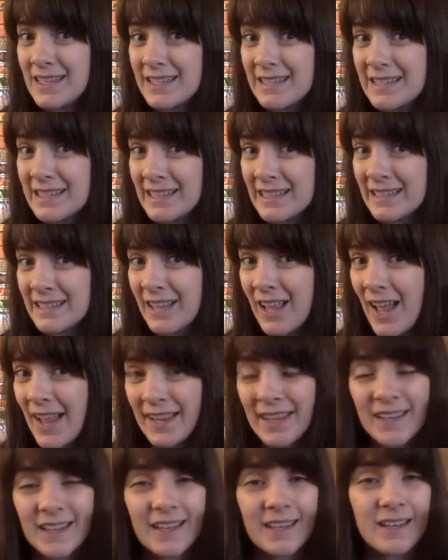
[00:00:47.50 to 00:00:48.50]
Didn't
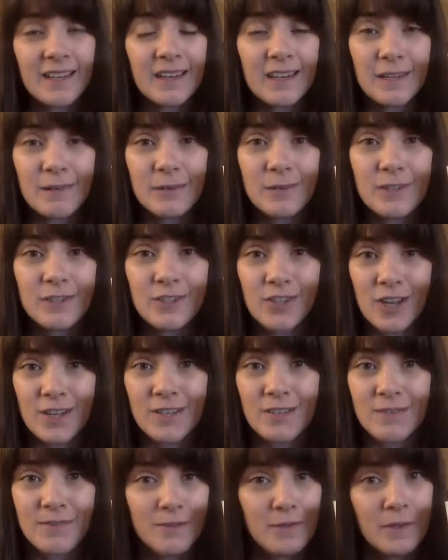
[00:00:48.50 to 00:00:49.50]
like it. It was
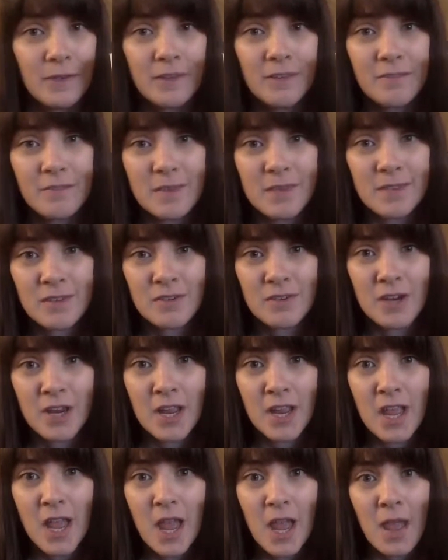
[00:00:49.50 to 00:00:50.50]
just full of
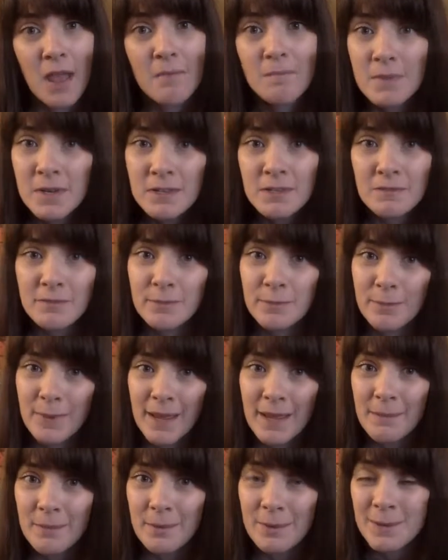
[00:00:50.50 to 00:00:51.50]
misery, miserable
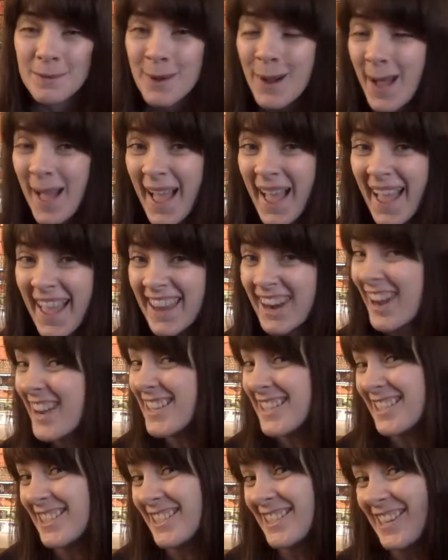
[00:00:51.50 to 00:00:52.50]
people, and I
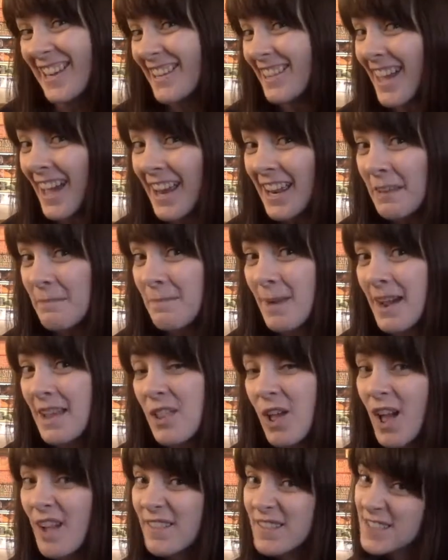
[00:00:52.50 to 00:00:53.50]
didn't need that in my
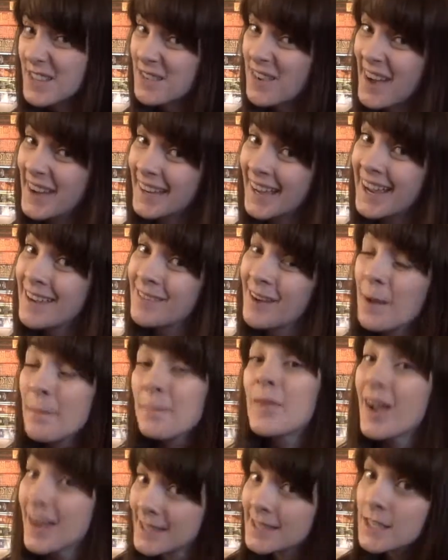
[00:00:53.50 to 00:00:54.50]
life, so I gave
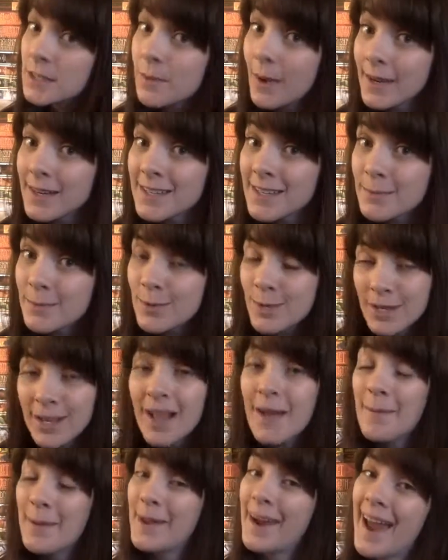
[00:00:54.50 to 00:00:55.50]
up. I still went to the book
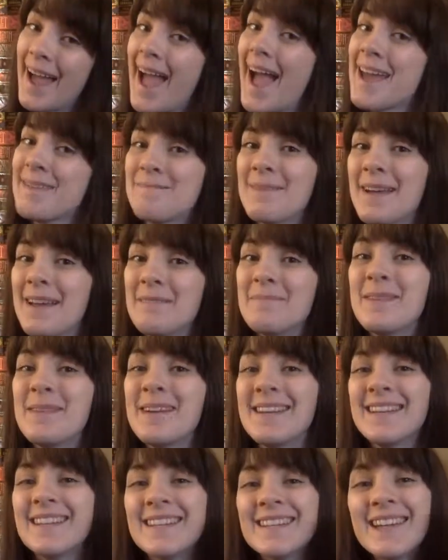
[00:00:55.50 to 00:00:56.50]
club and I had my
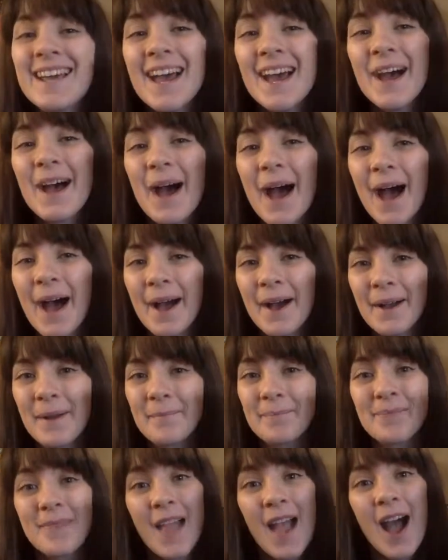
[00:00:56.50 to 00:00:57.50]
opinion.
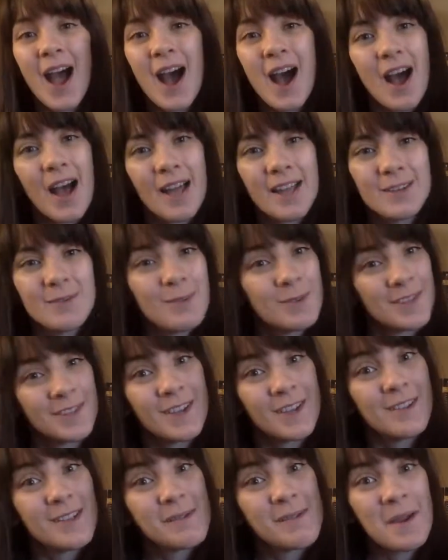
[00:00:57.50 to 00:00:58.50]
I wasn't
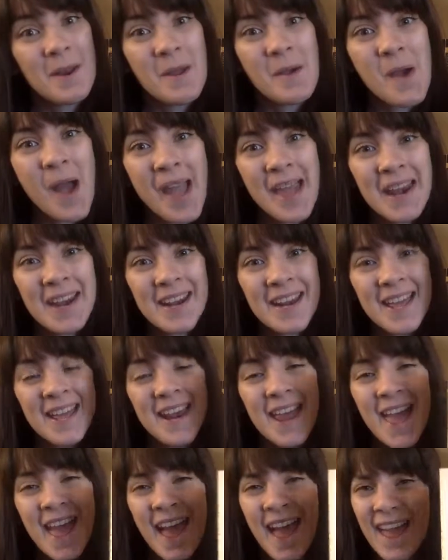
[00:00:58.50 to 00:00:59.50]
the only one who hated it,
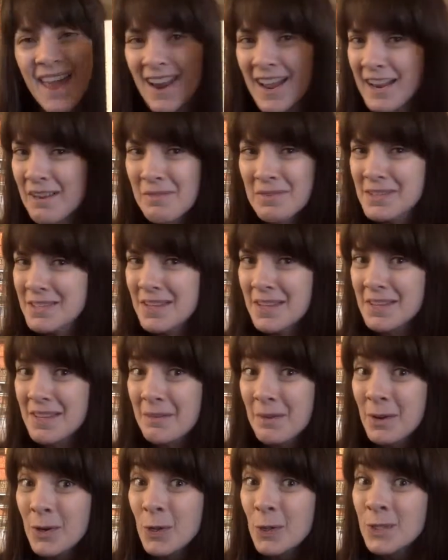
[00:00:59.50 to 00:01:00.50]
and I wasn't the only
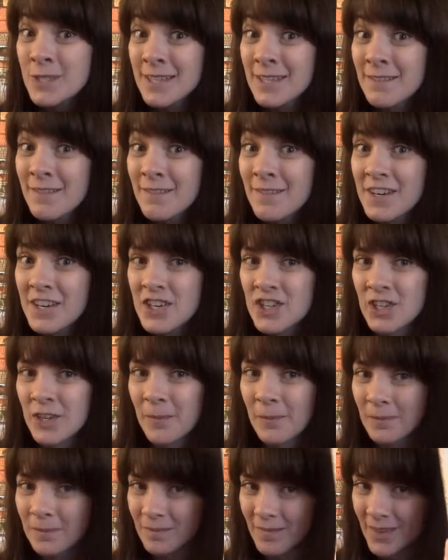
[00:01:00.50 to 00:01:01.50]
one who didn't finish it,
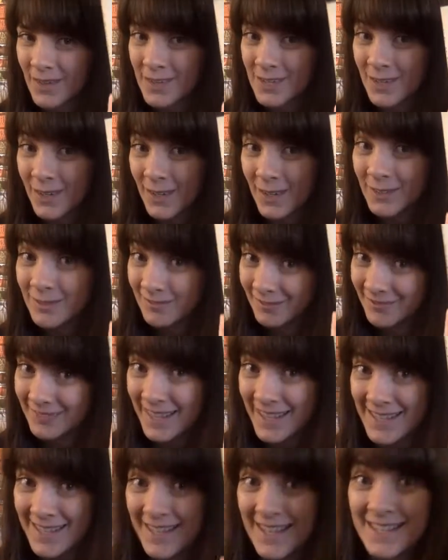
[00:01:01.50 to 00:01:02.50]
so
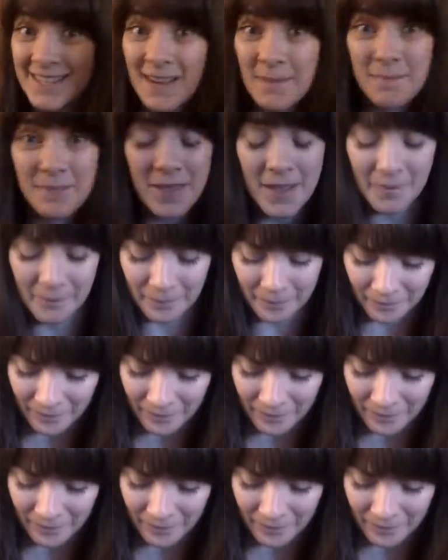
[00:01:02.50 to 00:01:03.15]
that says something.